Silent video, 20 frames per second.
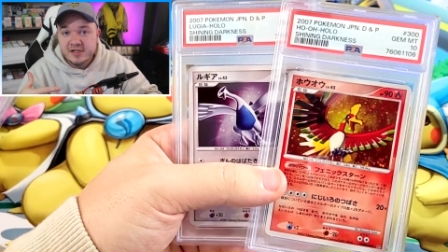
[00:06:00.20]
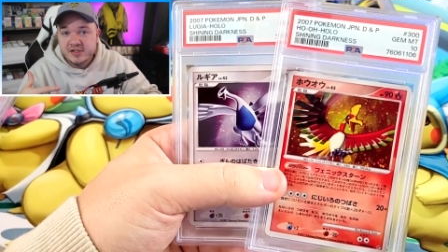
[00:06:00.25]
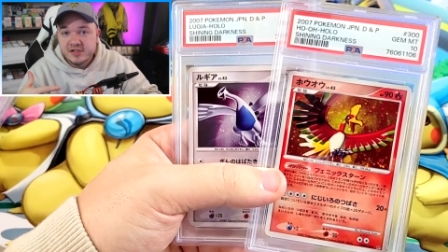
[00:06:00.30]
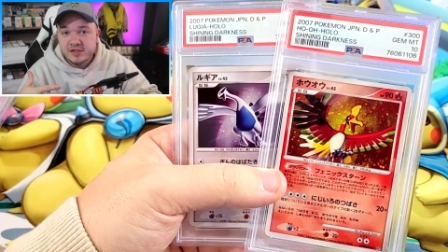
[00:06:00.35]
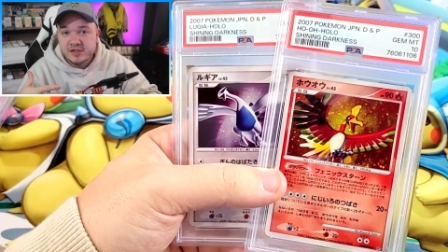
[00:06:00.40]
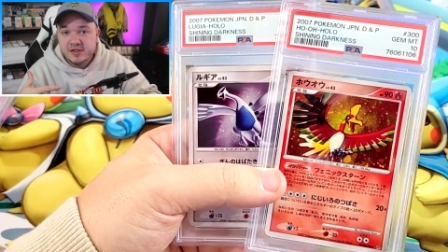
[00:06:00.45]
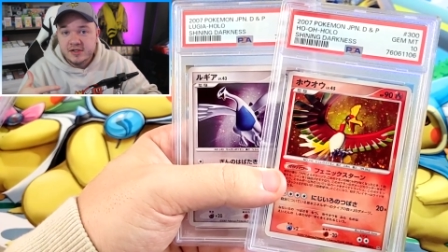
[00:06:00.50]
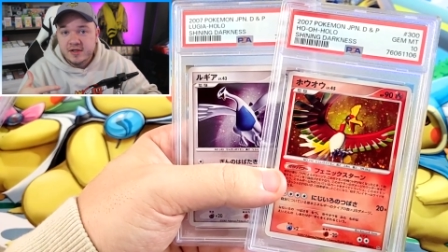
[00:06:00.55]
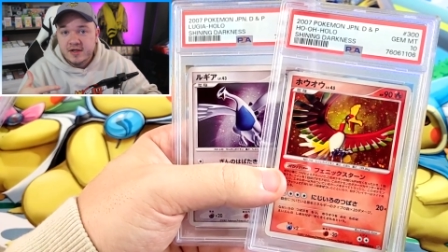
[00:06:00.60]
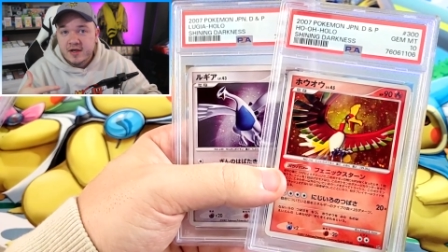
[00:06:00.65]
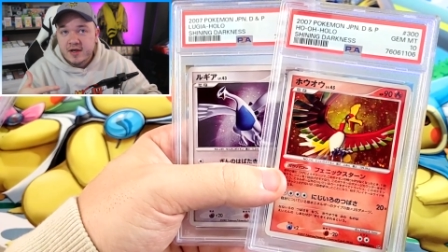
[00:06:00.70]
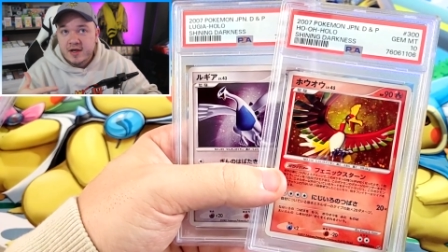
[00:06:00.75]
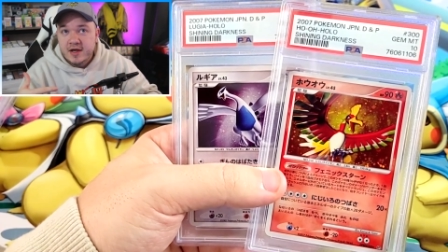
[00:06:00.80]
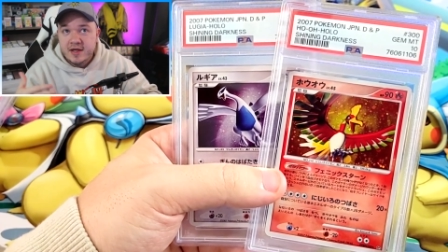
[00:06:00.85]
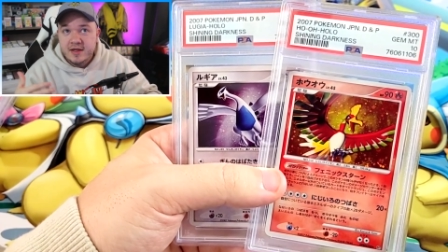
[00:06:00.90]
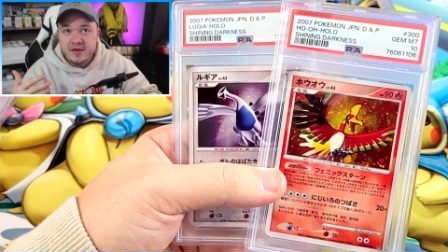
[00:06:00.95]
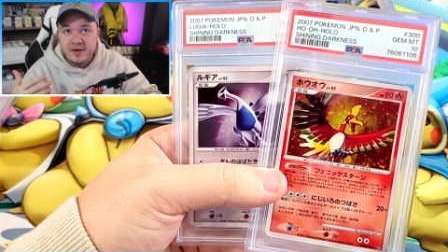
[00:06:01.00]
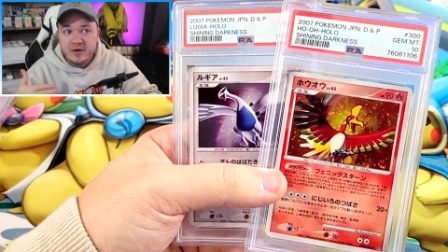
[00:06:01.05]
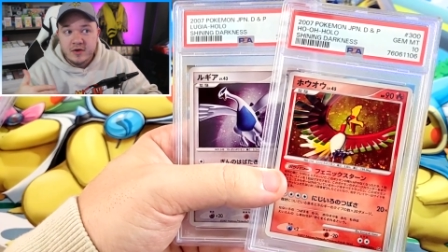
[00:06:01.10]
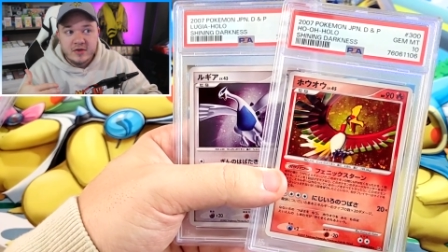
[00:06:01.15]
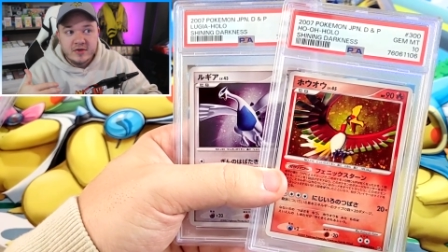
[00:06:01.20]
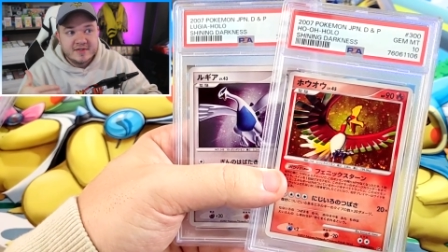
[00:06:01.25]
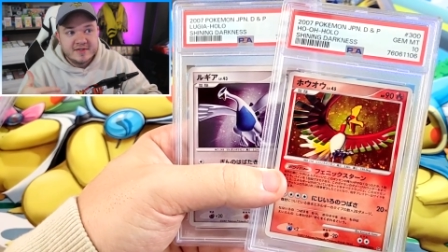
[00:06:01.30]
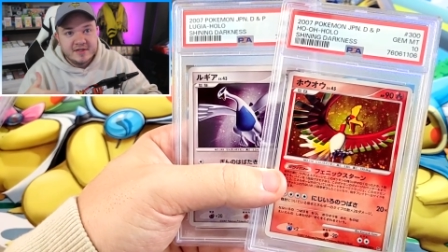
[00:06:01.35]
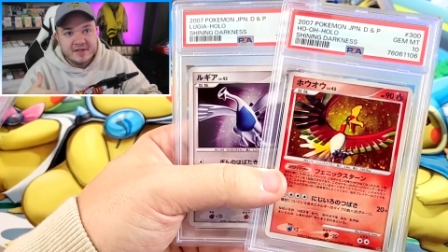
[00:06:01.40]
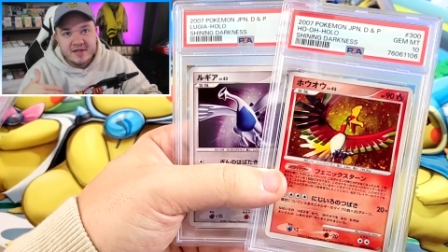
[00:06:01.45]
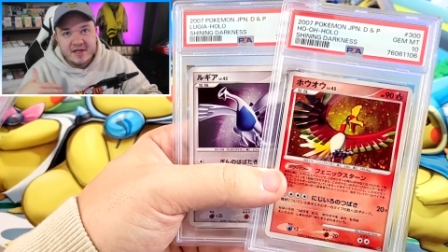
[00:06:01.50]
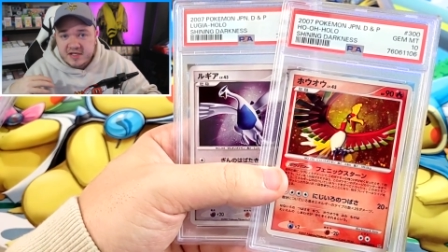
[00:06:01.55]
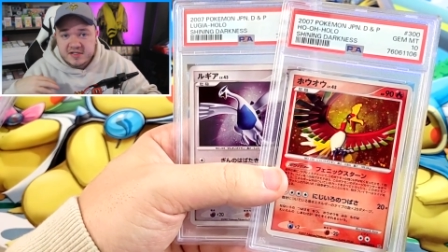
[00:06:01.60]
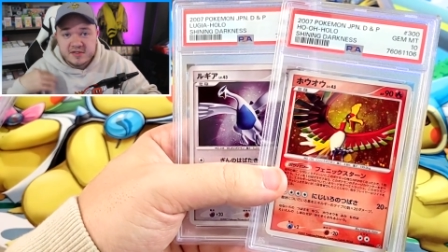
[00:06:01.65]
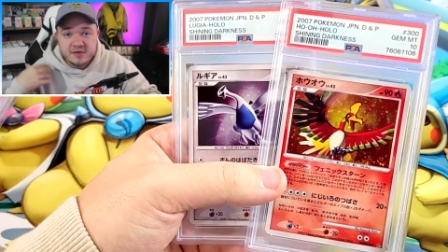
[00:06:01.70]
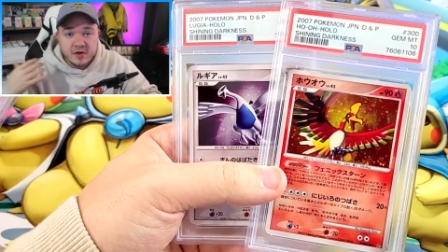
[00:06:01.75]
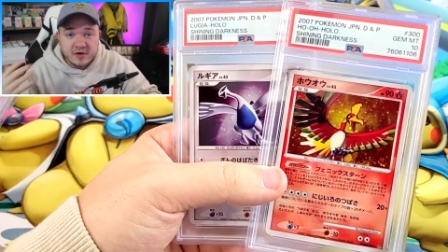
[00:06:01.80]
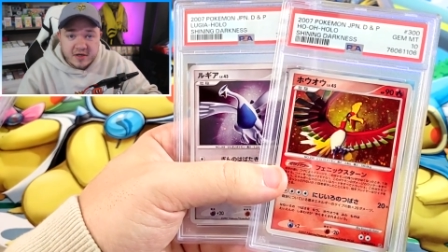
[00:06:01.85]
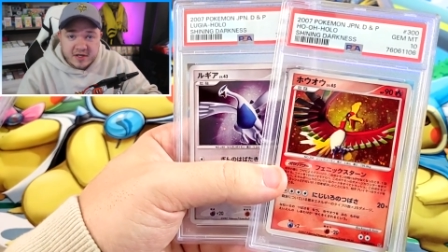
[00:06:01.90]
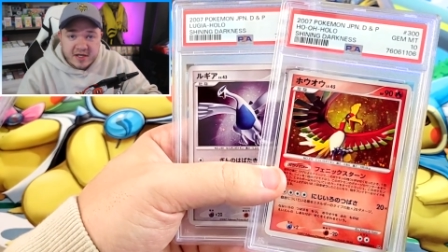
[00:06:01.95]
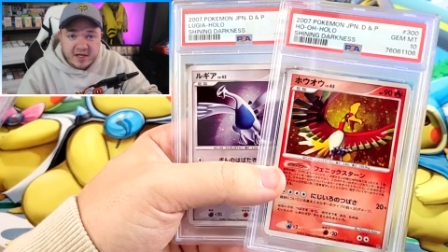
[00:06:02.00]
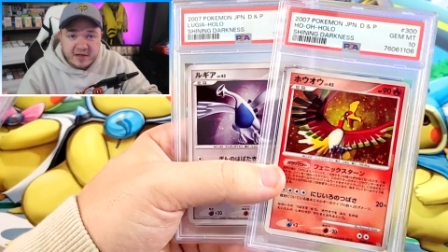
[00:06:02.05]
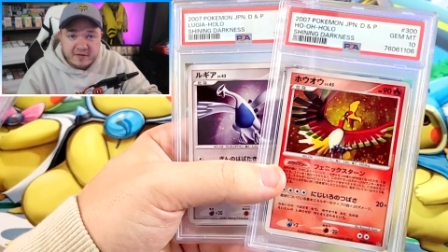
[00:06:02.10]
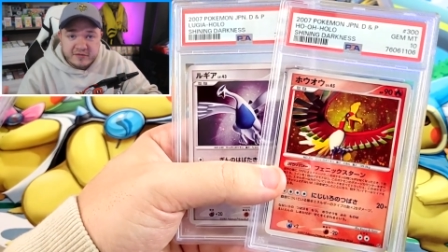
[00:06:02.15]
edition, and then all of a sudden they
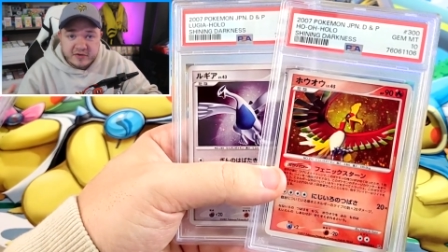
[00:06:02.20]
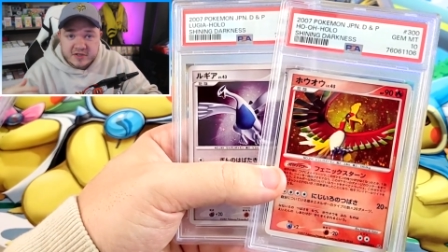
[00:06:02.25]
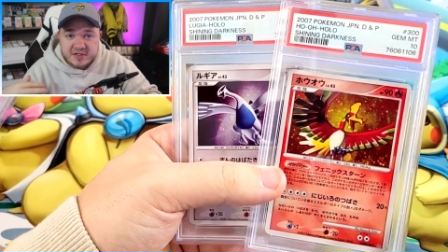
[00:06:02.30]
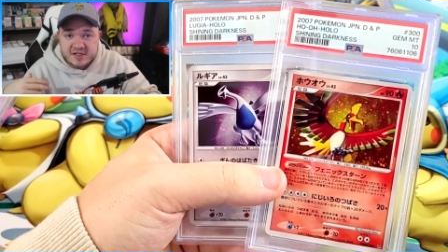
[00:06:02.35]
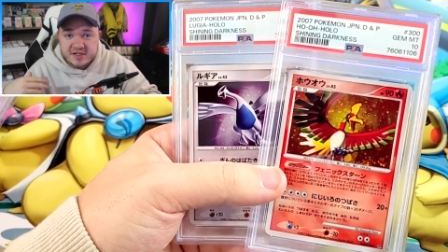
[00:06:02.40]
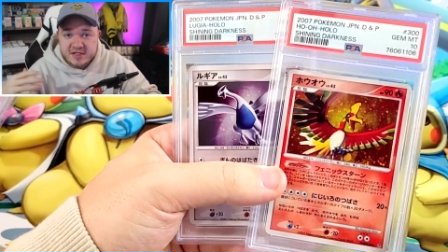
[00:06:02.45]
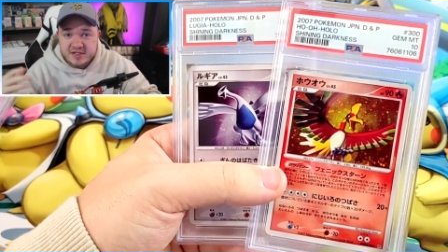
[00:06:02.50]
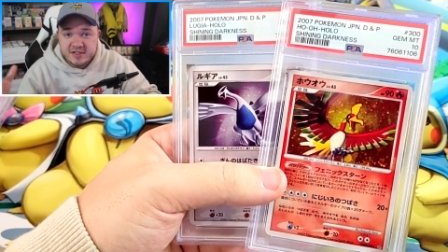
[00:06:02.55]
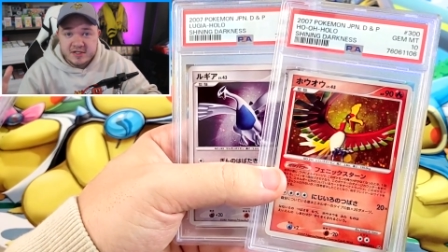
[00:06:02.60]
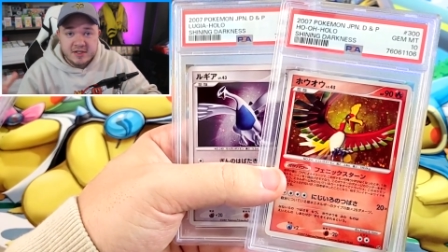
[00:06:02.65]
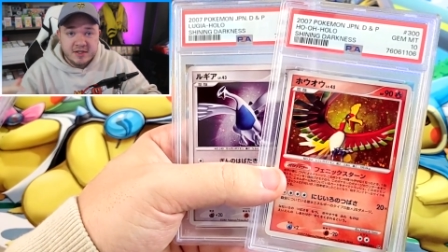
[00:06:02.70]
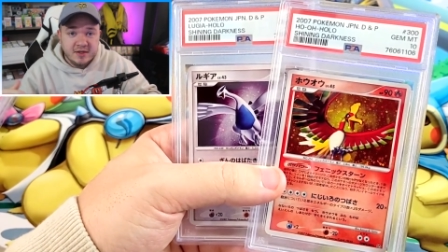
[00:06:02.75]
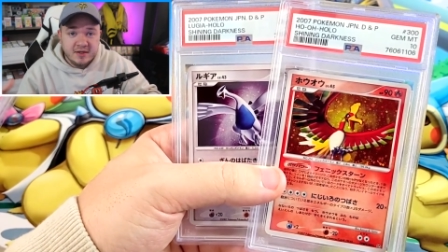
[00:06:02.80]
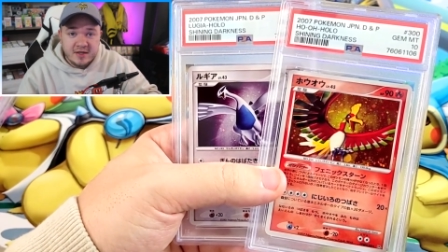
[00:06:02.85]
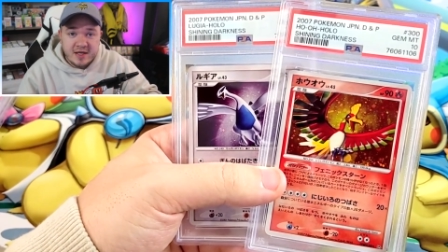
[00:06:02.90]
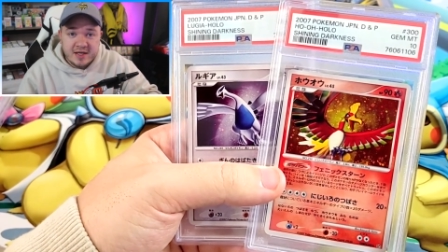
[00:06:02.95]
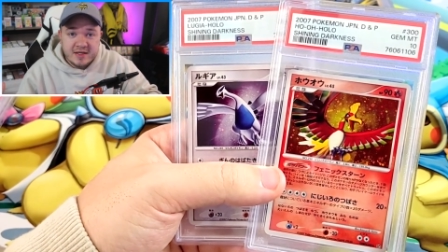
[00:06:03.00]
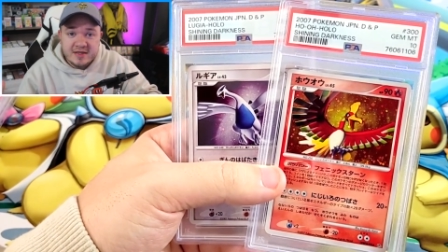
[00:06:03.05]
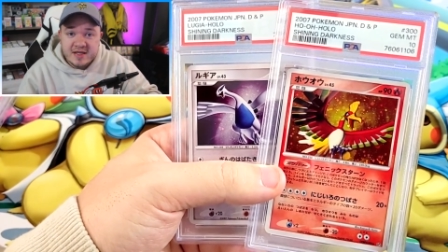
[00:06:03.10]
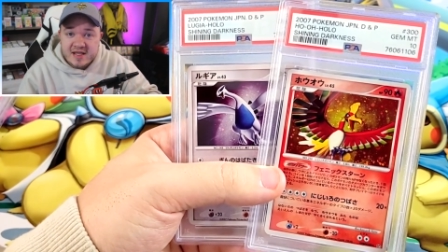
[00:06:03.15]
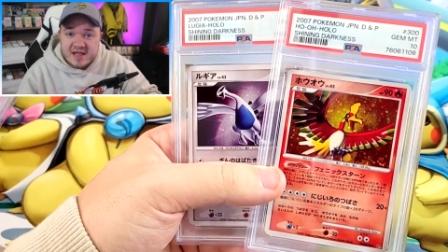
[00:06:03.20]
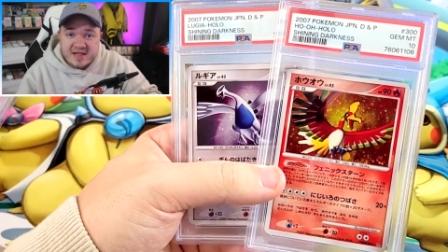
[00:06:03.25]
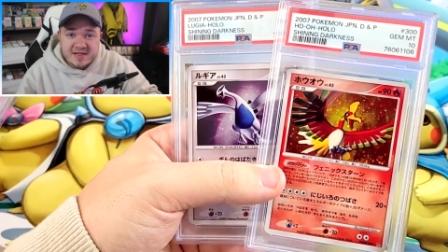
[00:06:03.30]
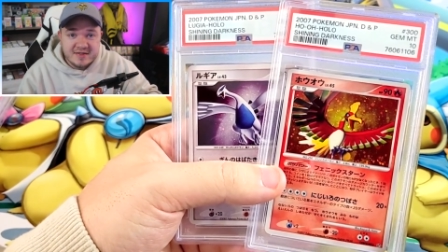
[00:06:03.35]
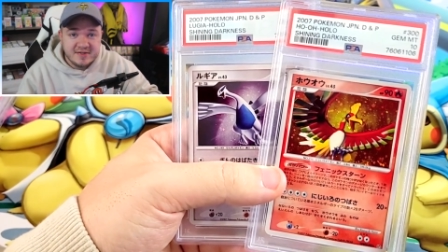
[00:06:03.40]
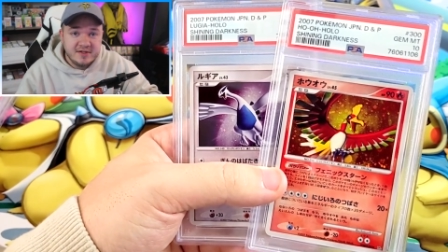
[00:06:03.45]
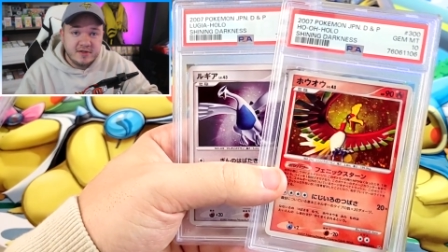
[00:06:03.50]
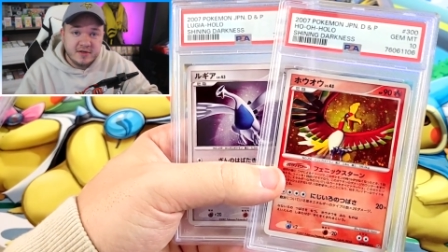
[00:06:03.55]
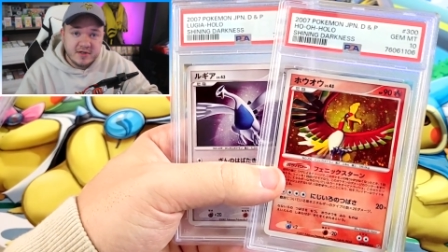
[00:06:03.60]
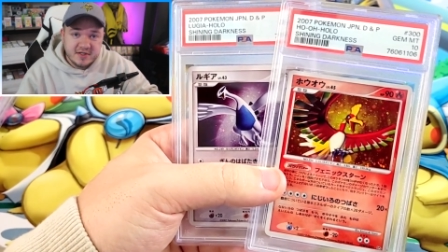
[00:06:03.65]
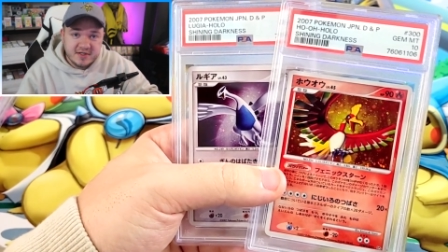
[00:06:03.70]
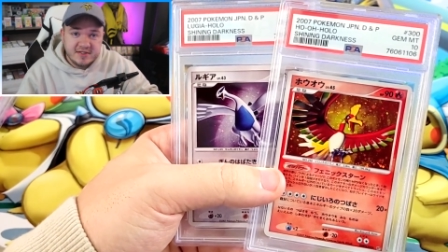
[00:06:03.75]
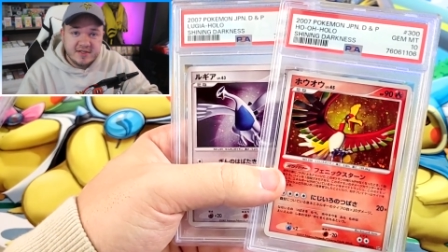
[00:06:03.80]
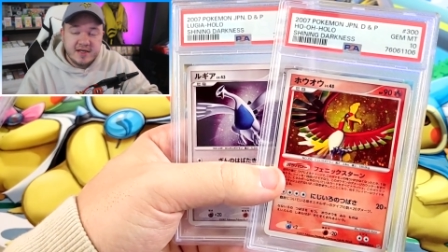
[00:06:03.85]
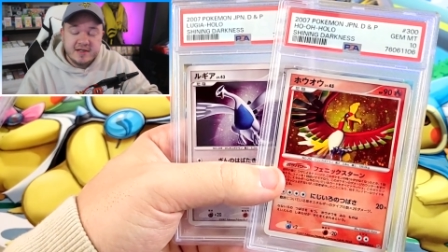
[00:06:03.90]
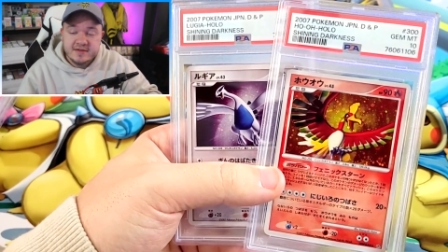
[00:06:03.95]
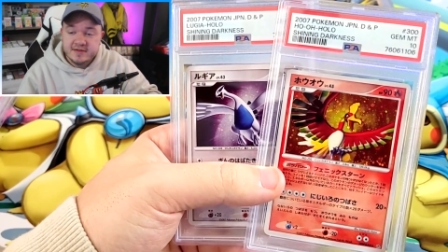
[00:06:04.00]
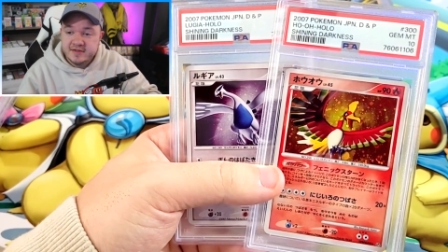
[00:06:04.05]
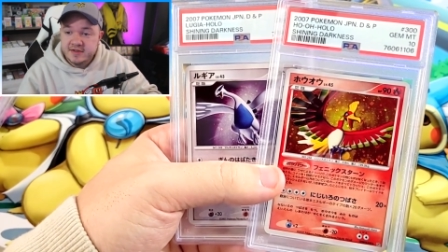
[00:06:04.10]
started getting first edition in like the E series set.